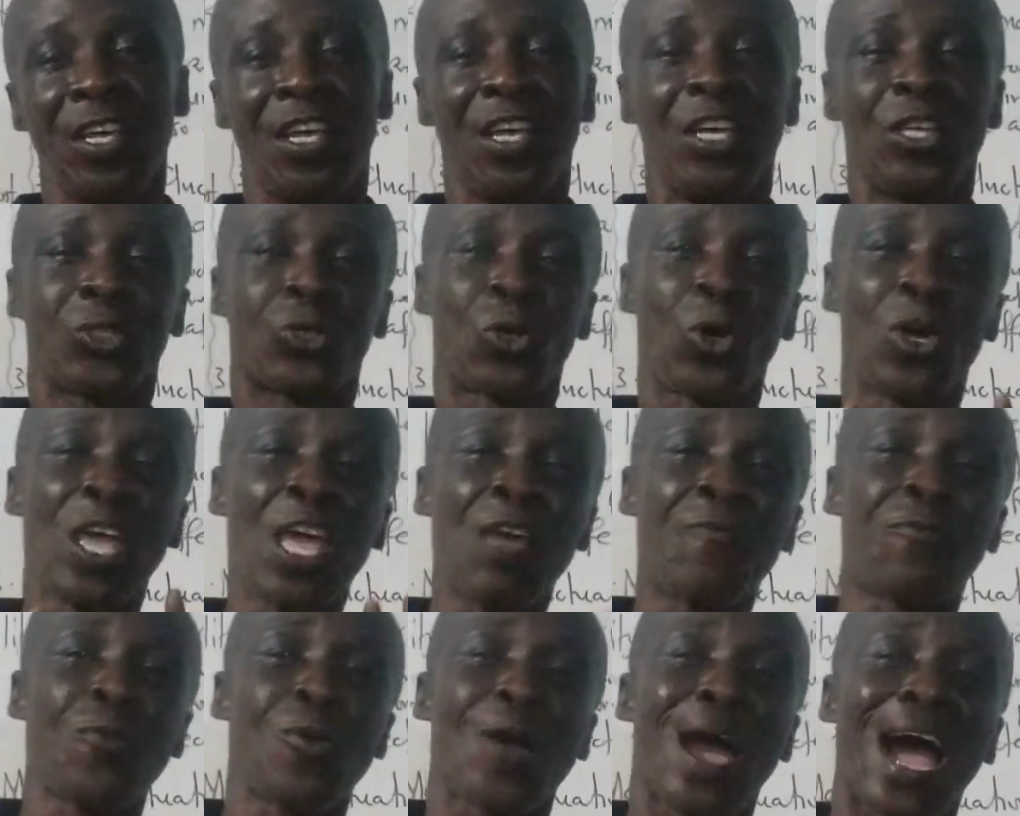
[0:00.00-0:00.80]
So
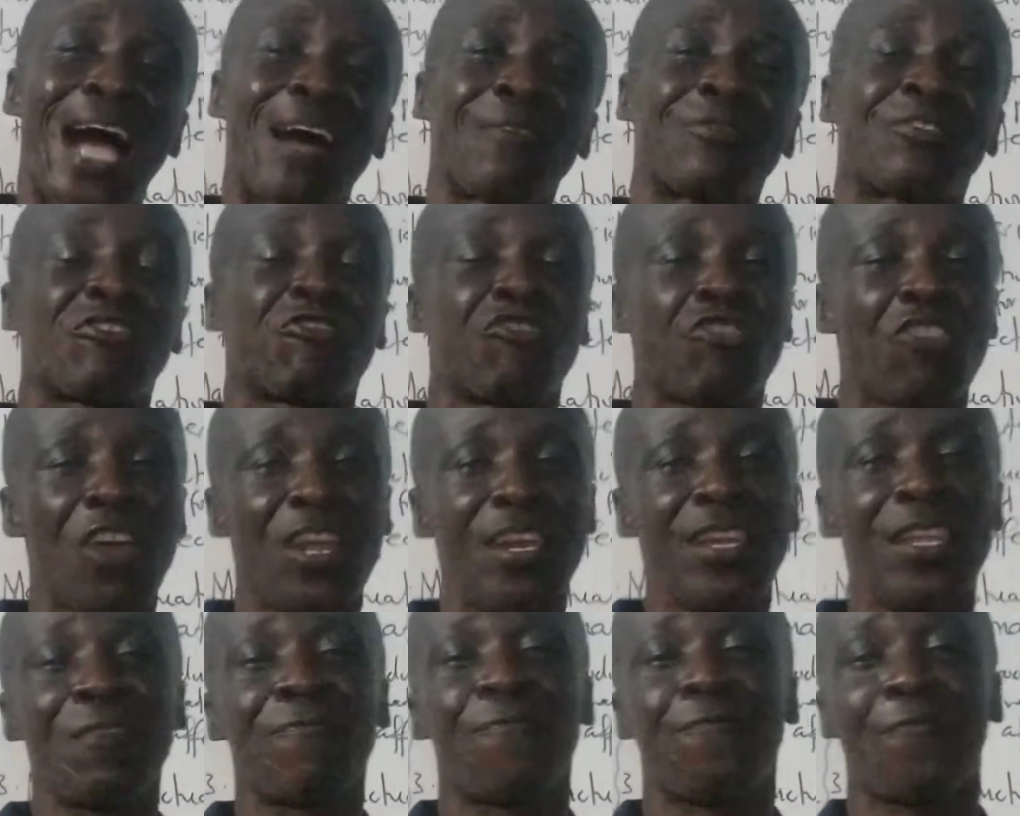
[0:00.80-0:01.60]
if you have
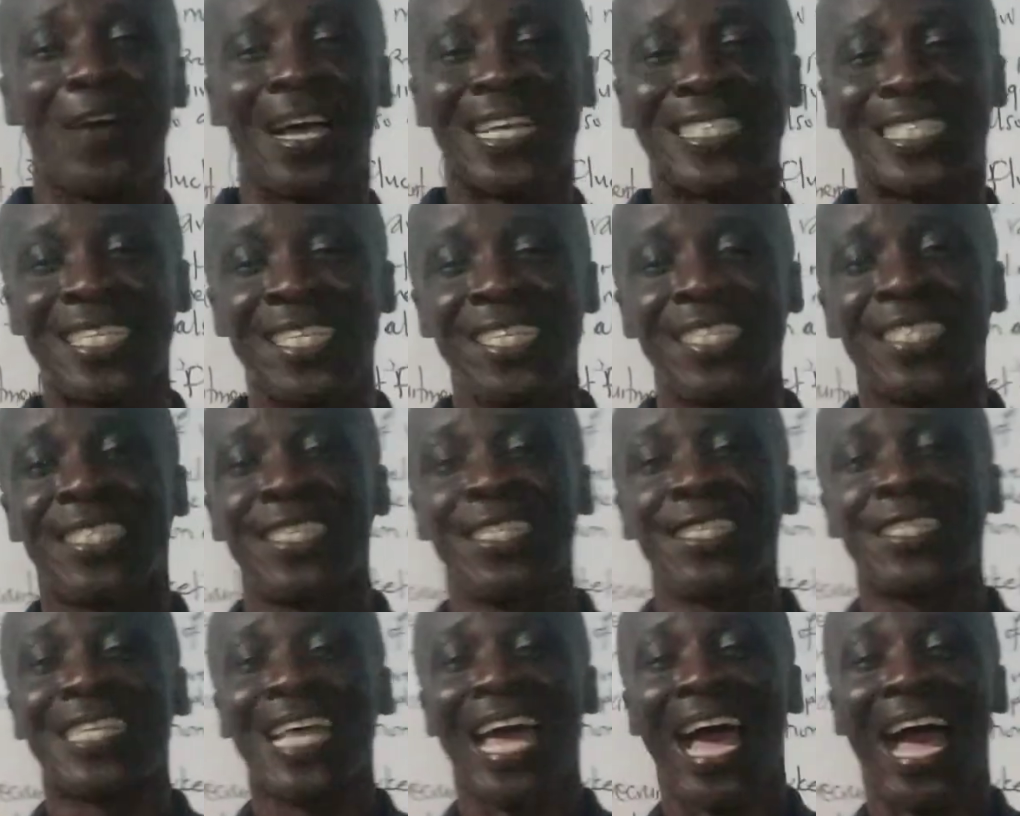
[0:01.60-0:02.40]
training
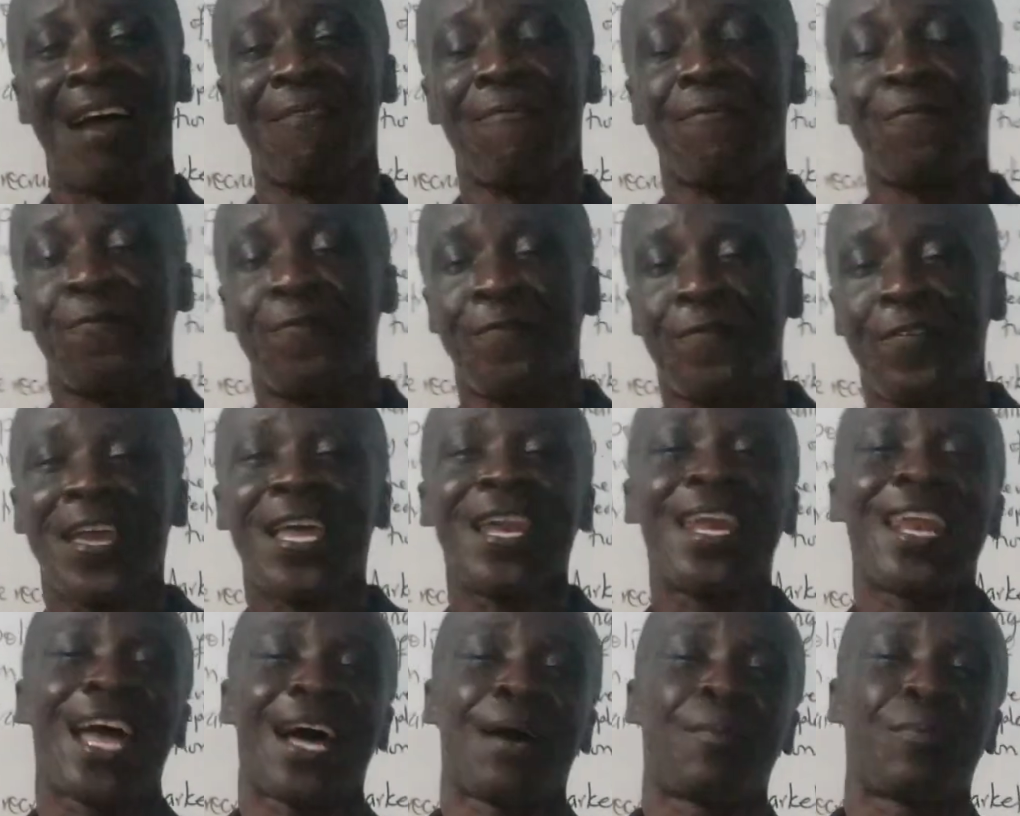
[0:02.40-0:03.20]
facilities
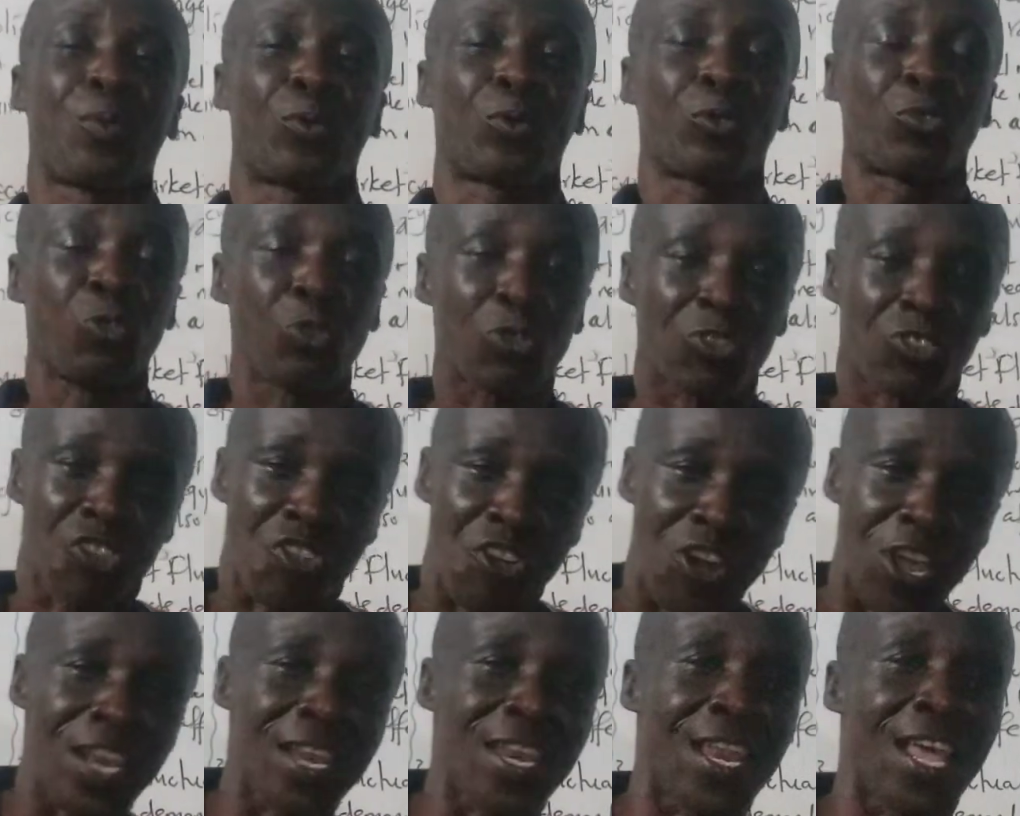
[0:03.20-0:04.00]
available to
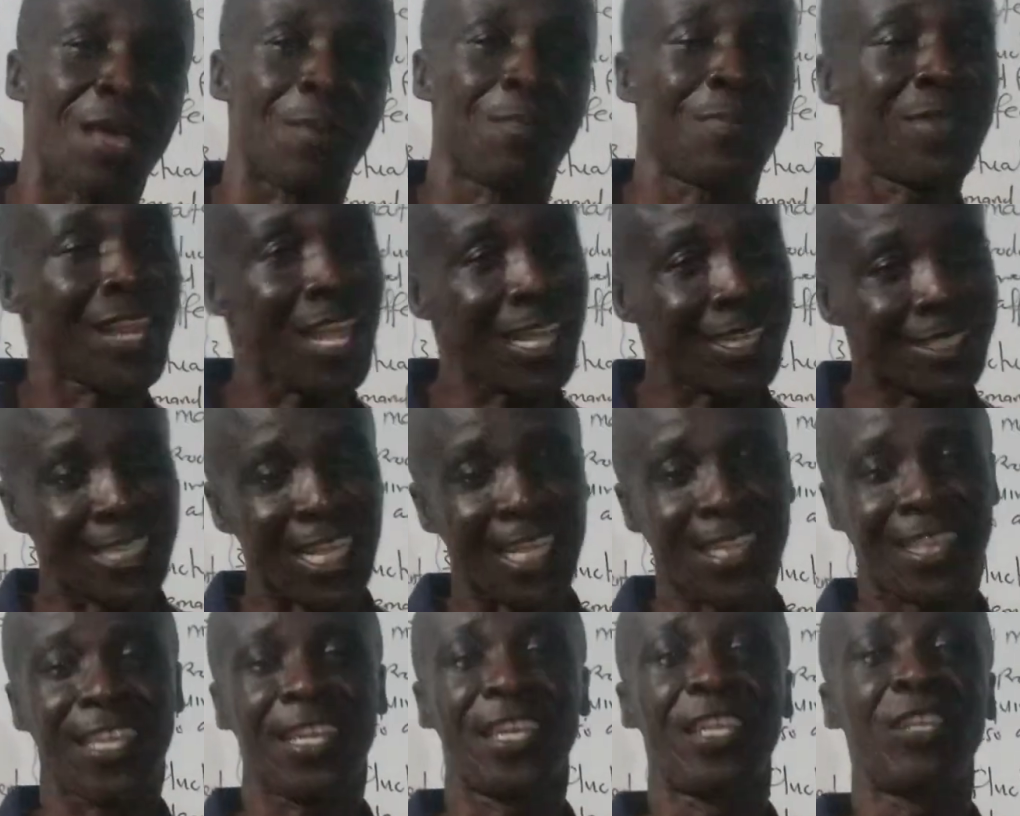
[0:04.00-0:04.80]
train them, then
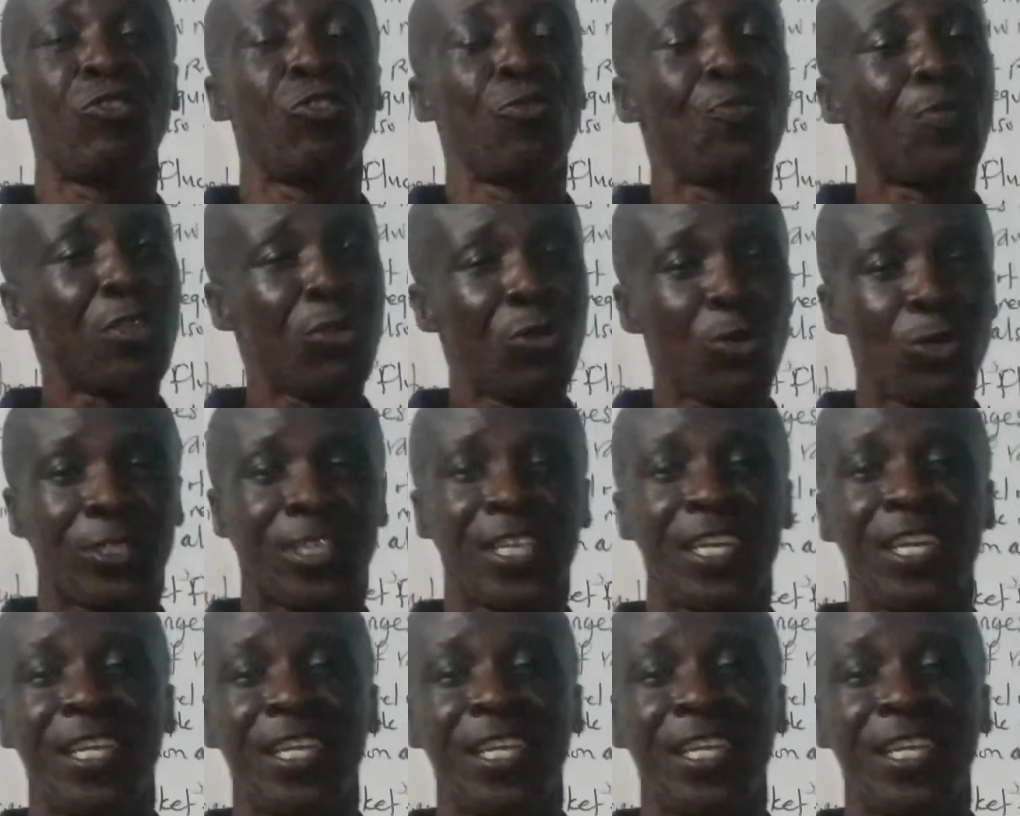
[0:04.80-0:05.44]
certainly you'll be using